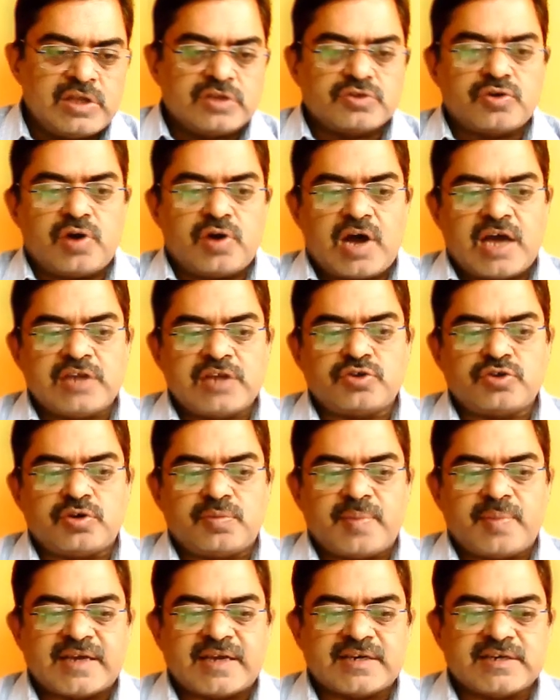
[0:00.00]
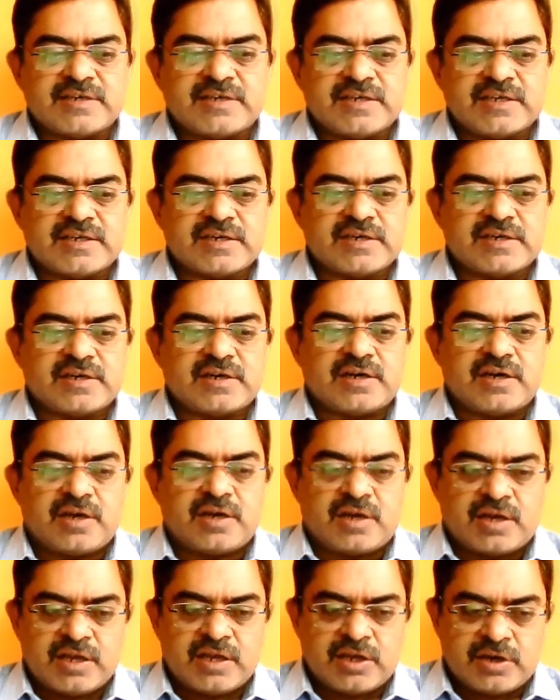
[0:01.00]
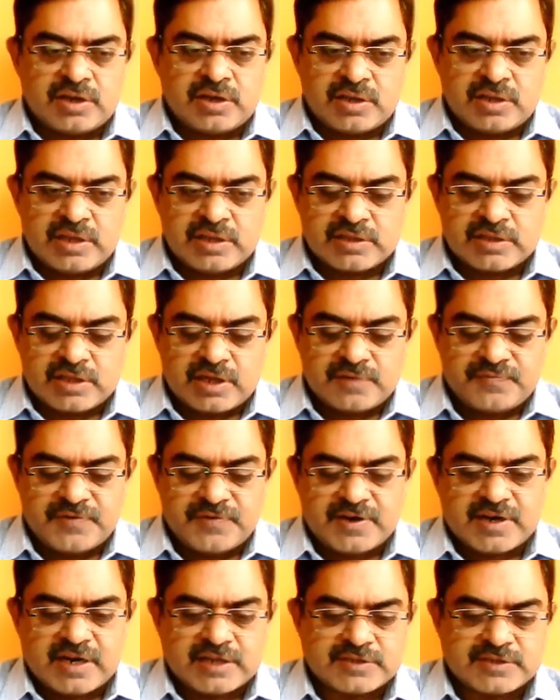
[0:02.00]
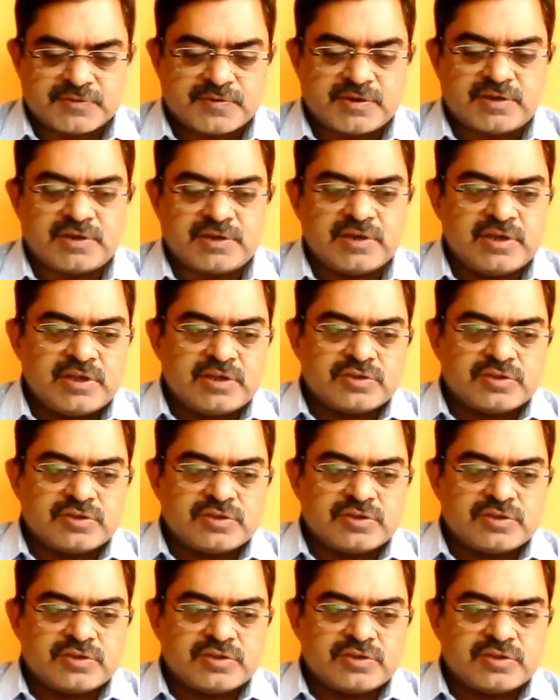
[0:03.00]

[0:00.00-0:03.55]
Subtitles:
So isomagnetic enthalpy transfer.